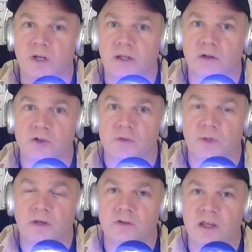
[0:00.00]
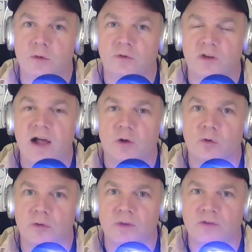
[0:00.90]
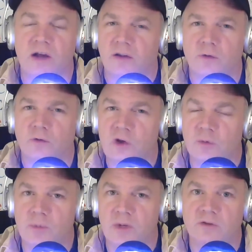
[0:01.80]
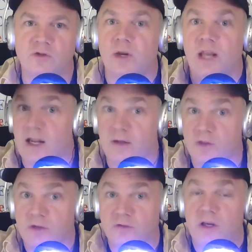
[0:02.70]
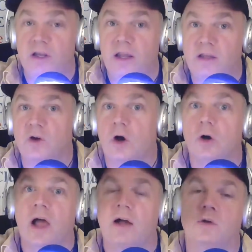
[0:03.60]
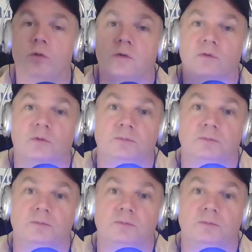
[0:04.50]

English because they use an algorithm. It's not like there's human beings doing any of this. It's all Are algorithms.